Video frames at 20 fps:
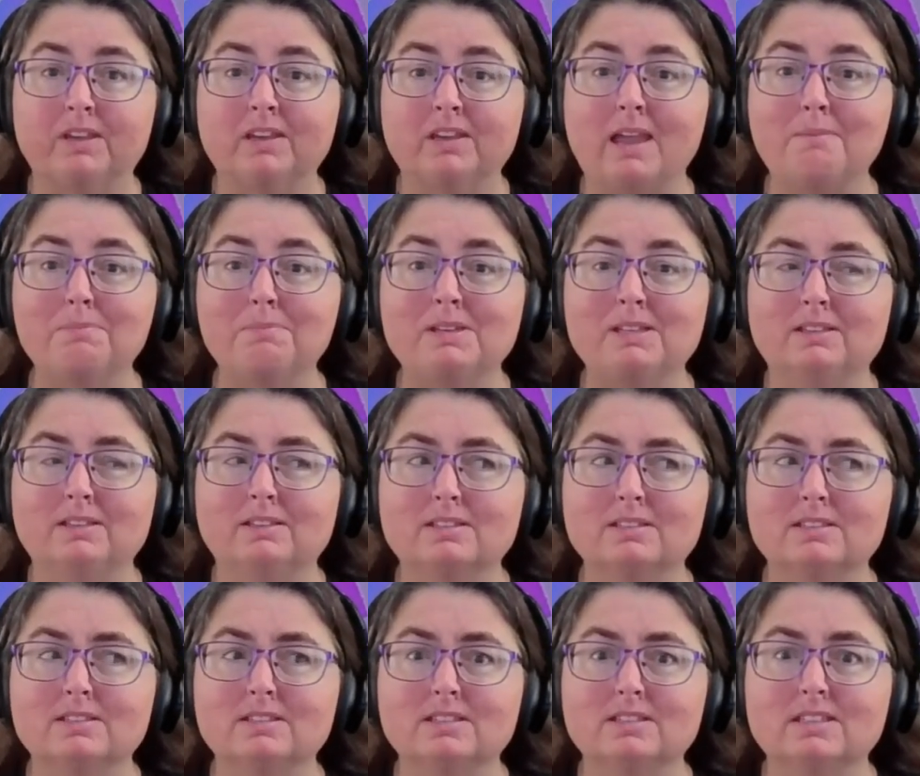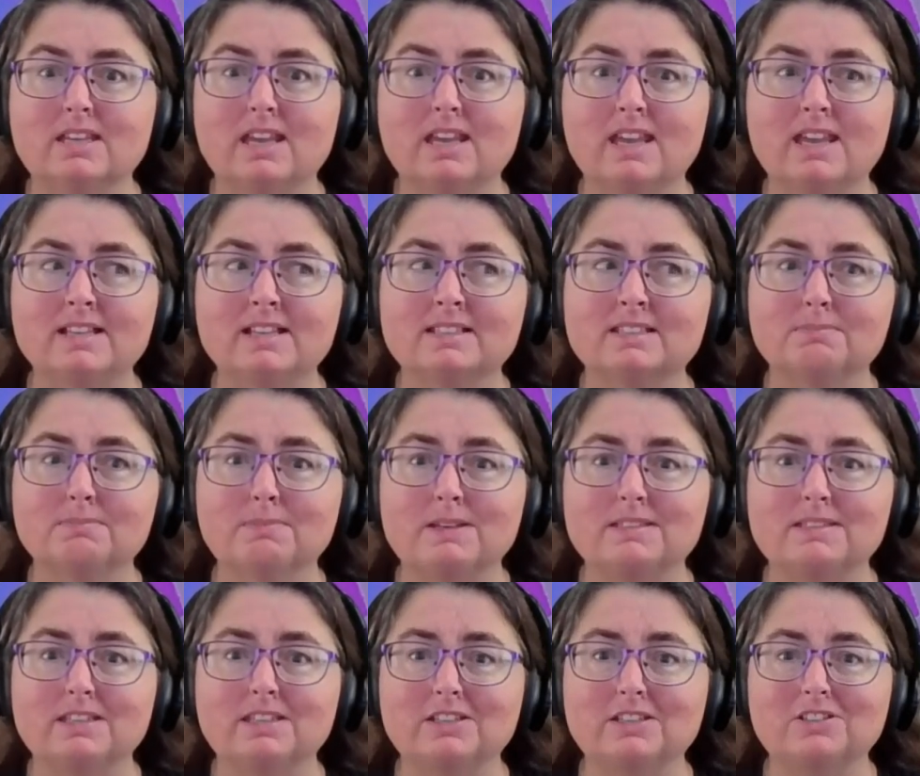can be text
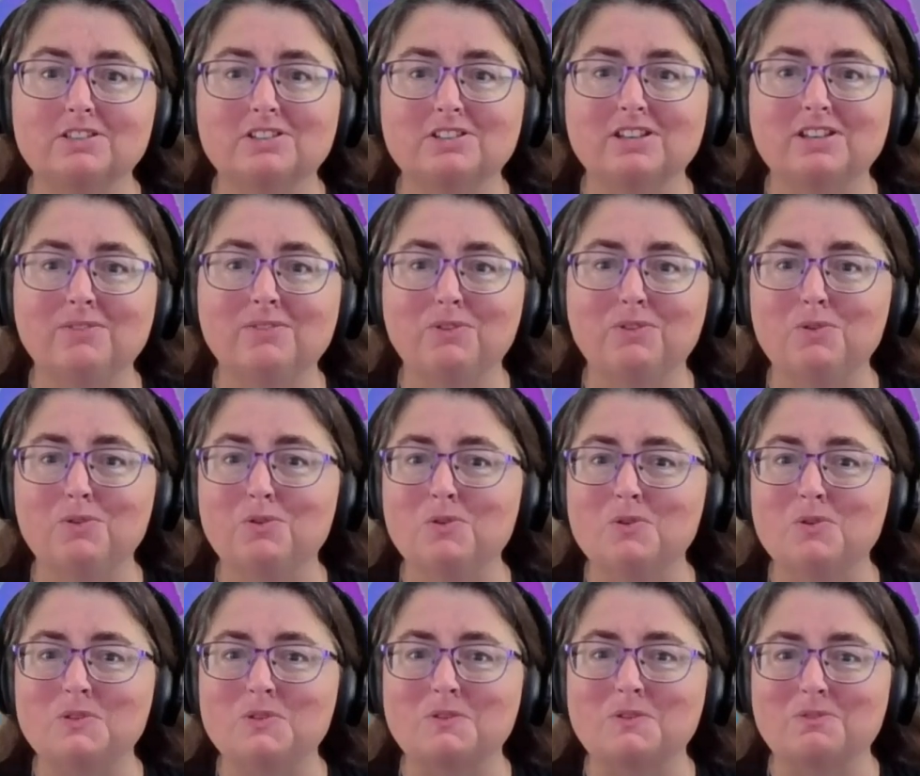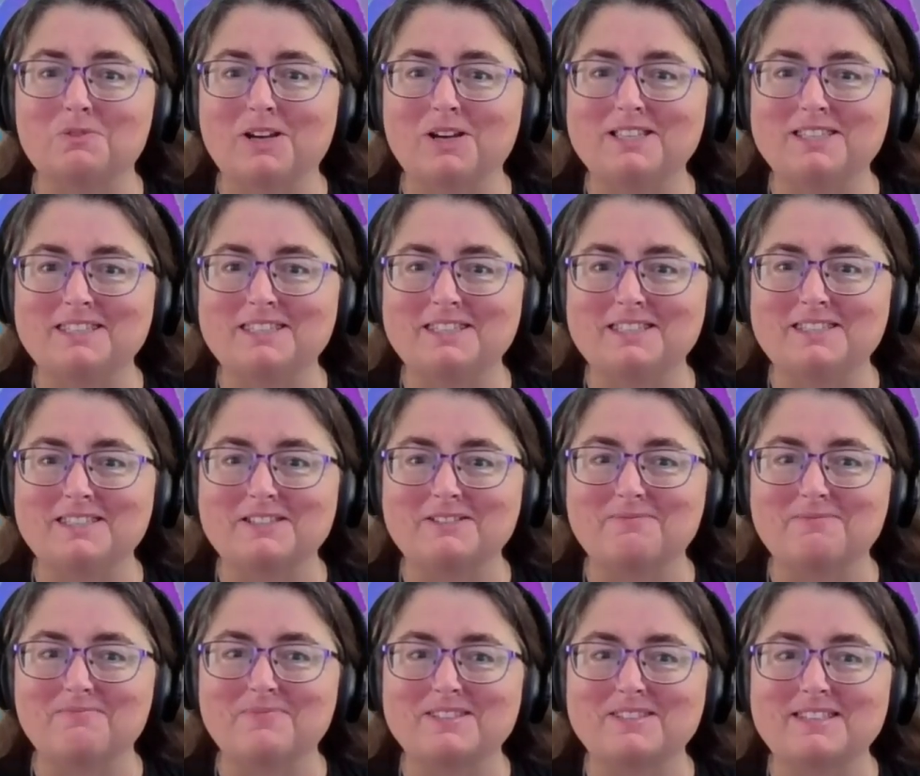message if you use the right
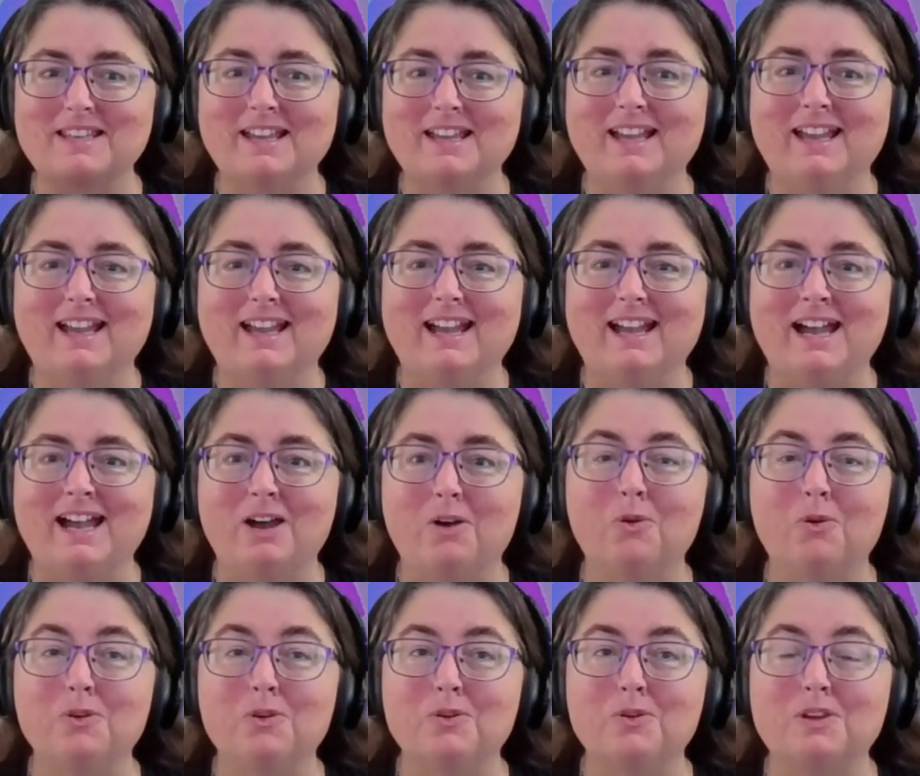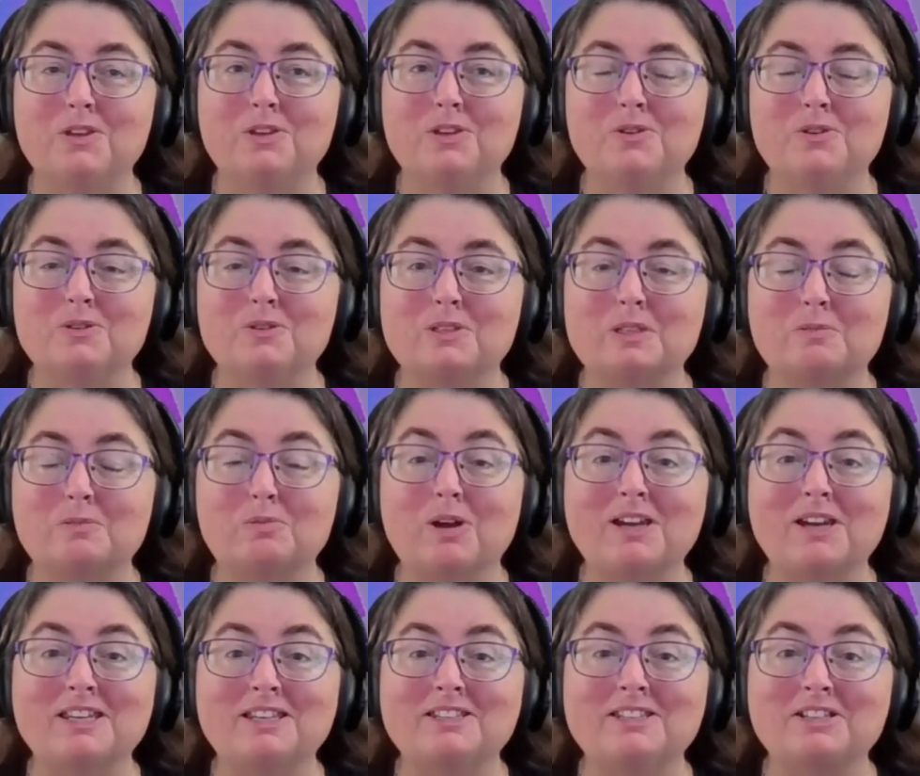systems, or you can use the
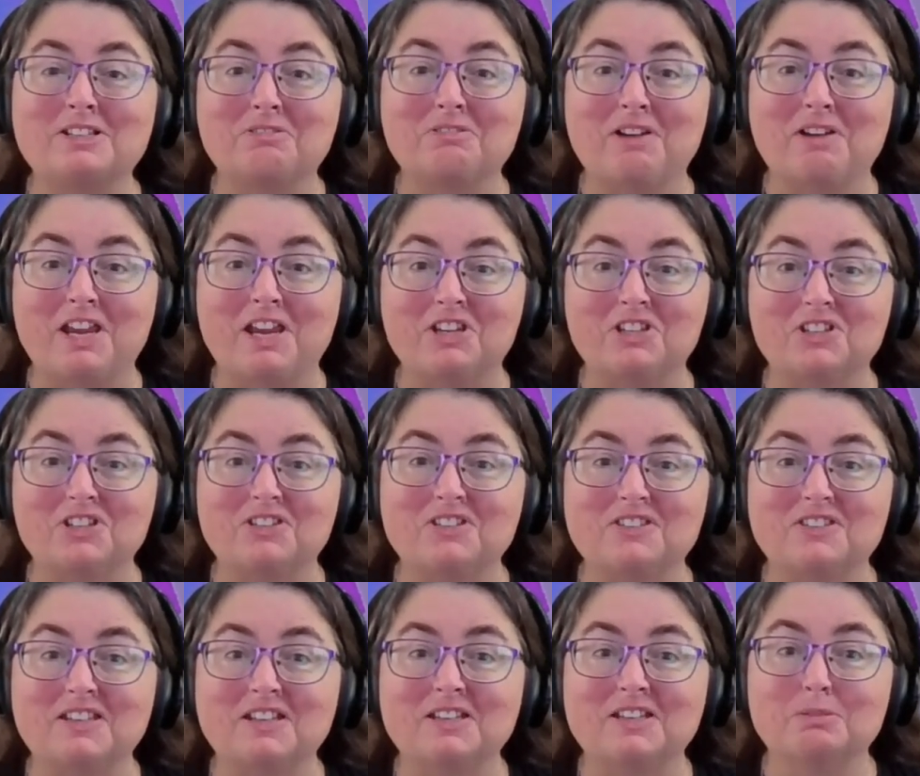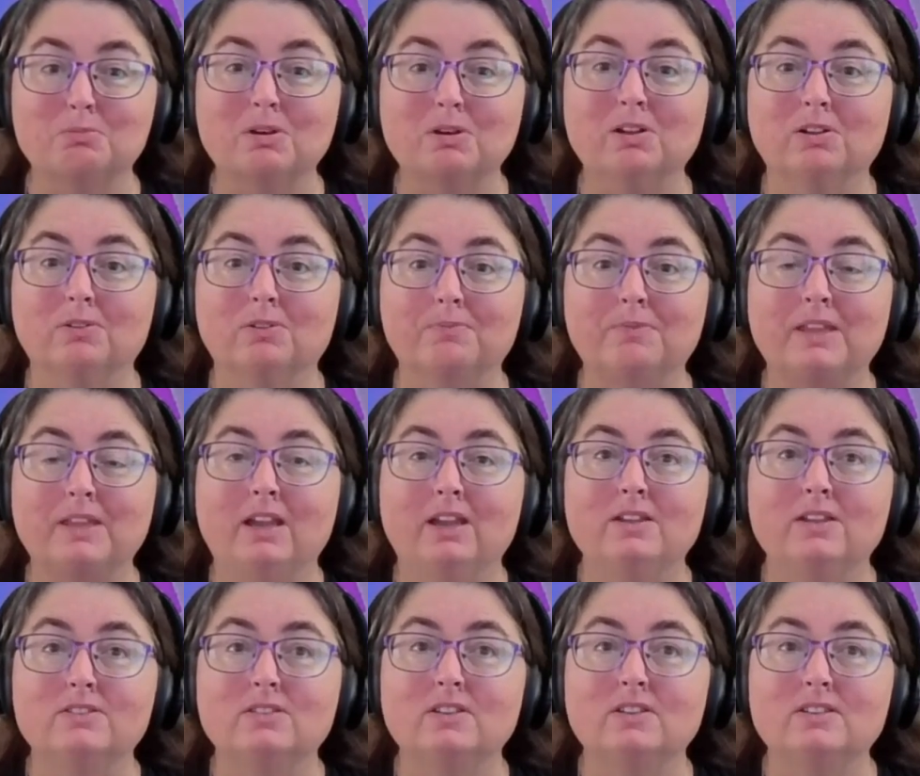right integrations as well,
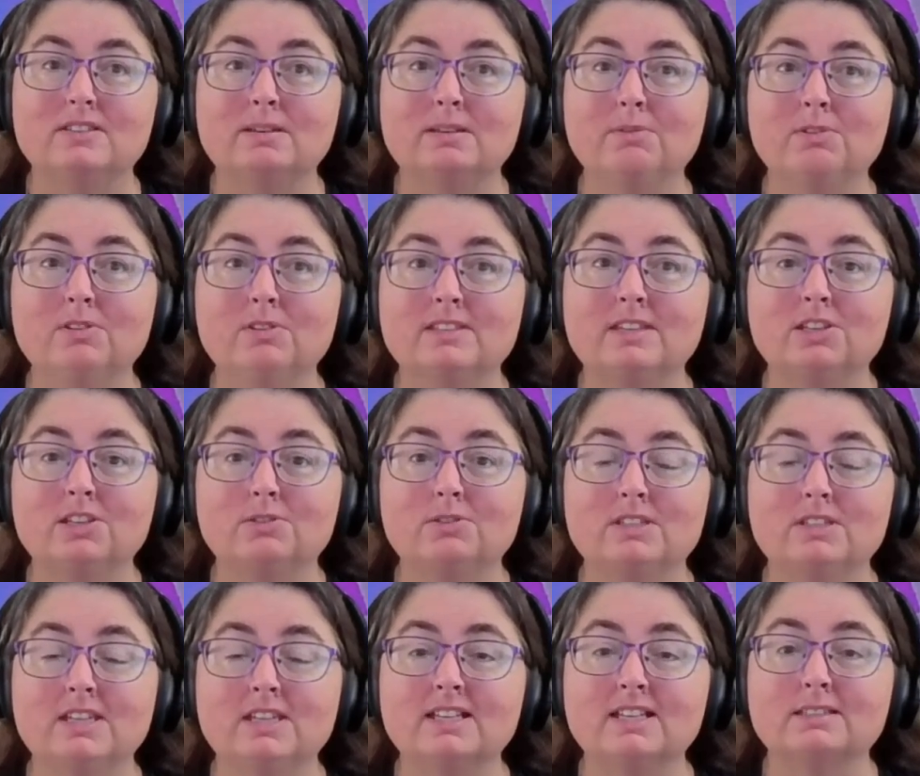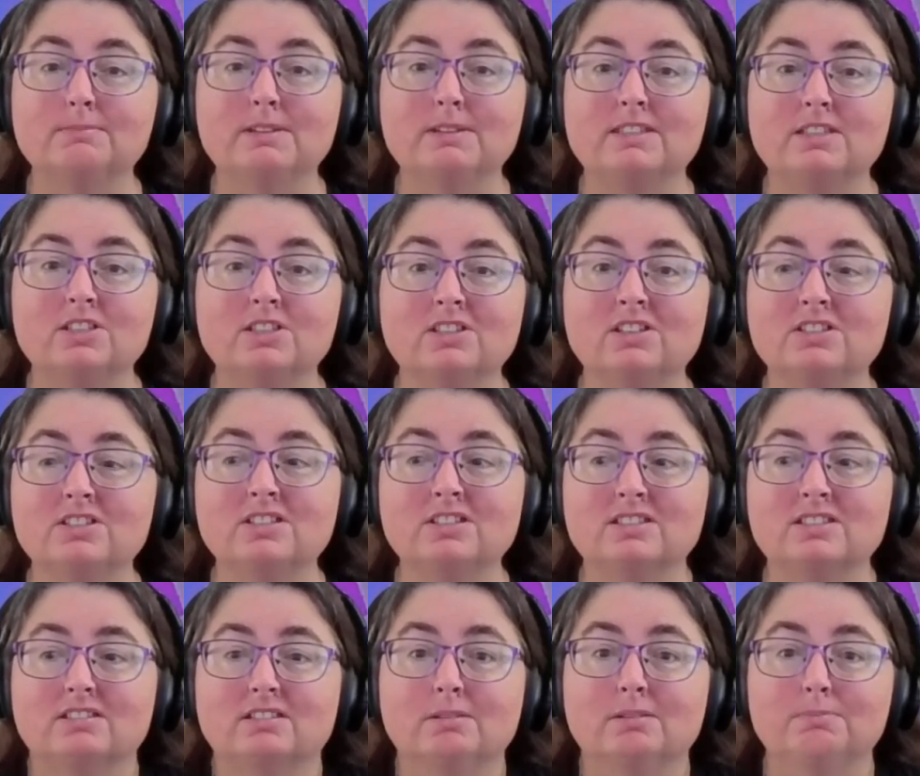so that someone can send you a text message and it
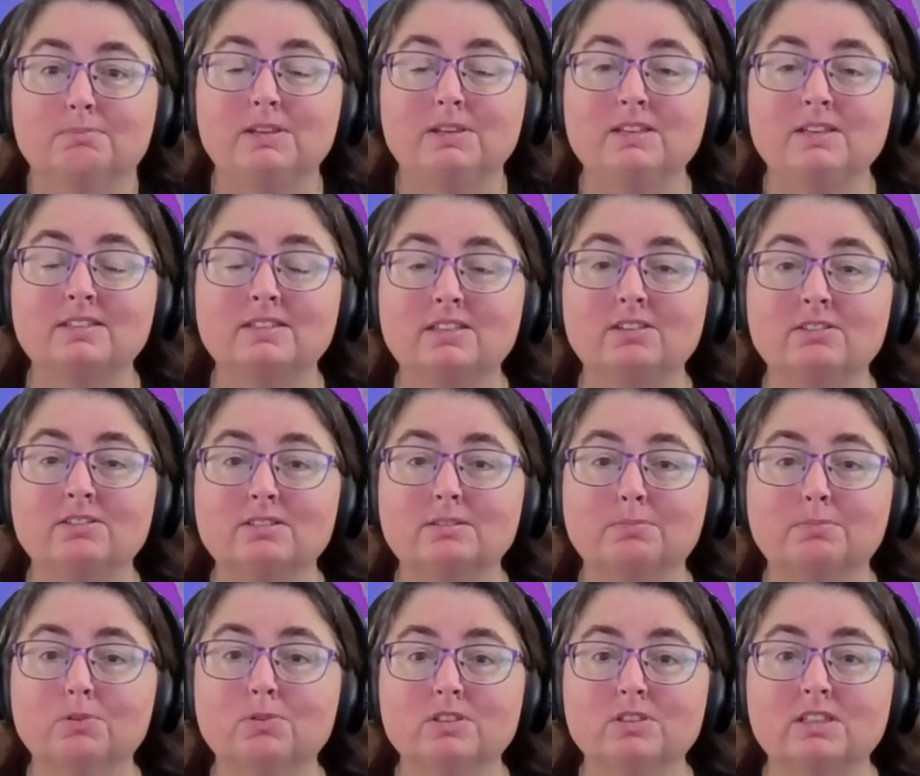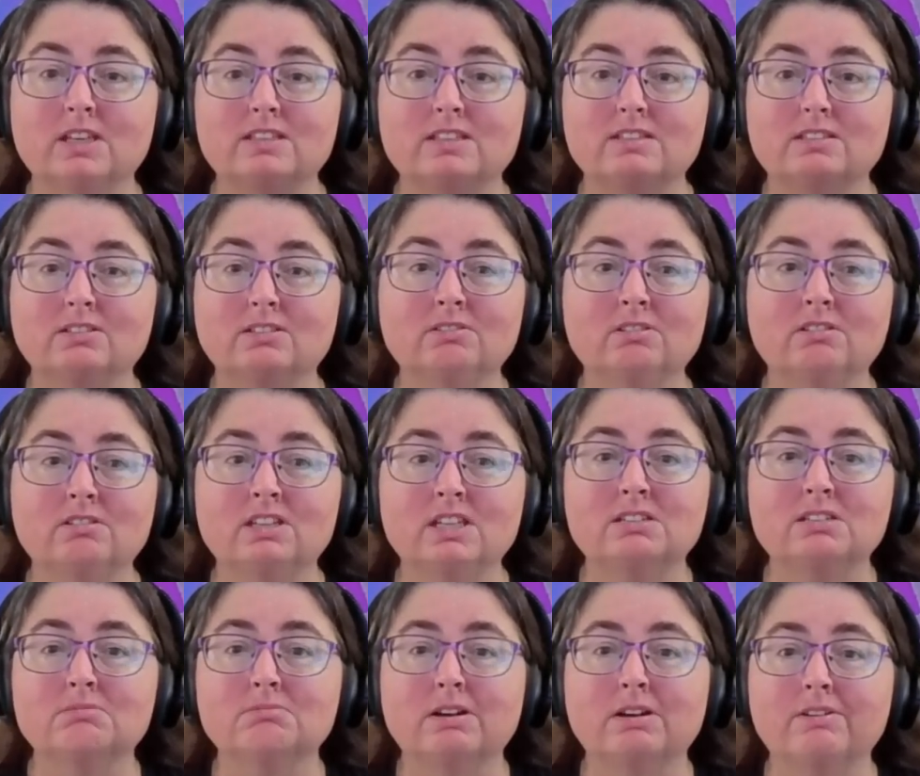just appears in your support desk. You don't
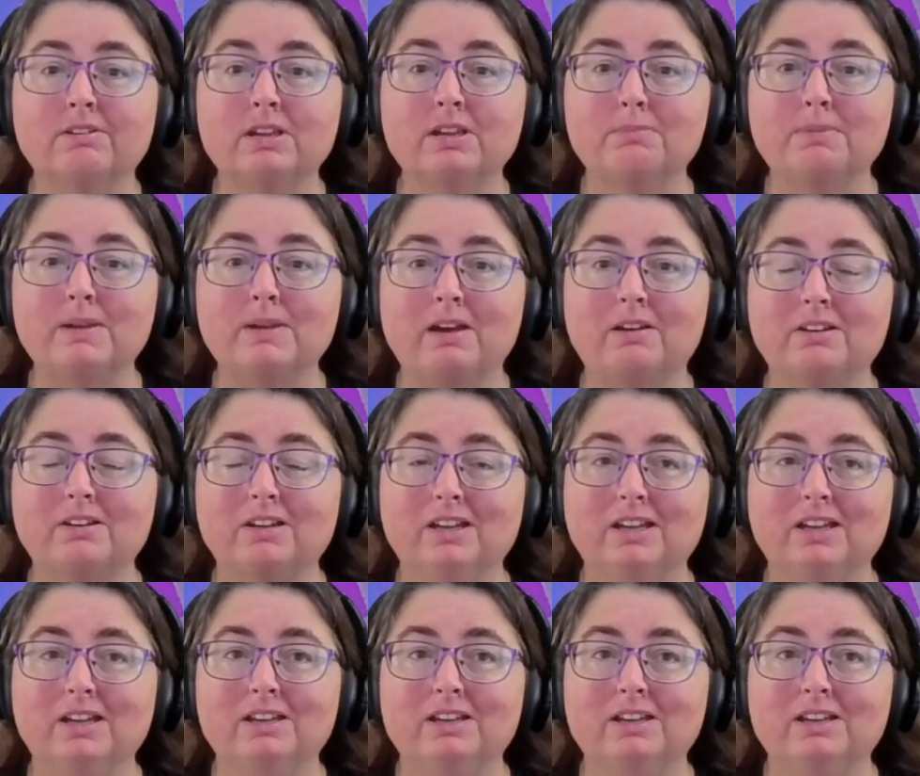need to worry about